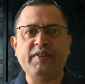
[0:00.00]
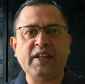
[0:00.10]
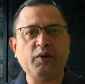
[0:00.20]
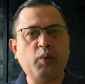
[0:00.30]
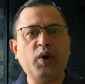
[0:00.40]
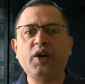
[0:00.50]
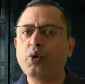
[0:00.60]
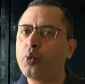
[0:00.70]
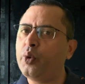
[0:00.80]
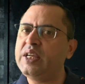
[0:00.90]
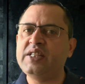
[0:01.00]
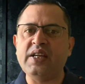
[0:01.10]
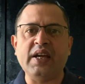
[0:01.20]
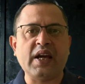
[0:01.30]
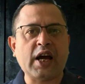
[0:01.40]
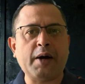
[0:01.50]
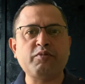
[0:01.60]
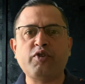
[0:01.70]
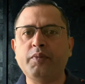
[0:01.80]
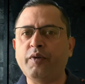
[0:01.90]
that the word Ouija
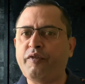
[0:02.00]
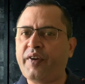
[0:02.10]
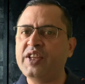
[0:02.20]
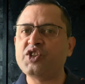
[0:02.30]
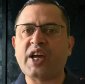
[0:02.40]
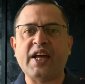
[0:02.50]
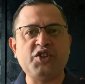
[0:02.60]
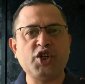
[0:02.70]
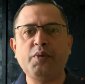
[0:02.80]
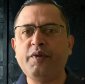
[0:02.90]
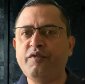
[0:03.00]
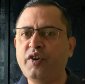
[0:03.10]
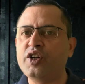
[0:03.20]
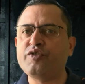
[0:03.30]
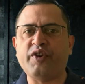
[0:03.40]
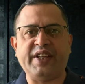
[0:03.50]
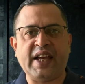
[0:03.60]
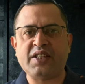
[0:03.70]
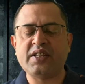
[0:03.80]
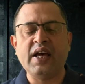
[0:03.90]
comes from the French and German words for
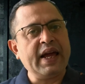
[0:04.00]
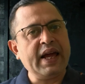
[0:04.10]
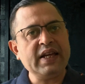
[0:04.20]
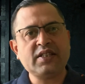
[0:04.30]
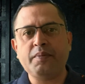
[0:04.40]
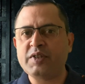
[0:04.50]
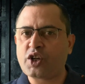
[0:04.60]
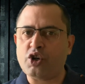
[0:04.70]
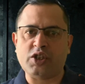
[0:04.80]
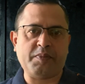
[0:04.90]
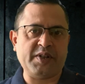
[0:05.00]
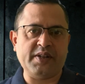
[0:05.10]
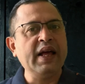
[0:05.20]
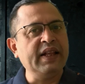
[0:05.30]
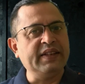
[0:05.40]
yes is a misconception.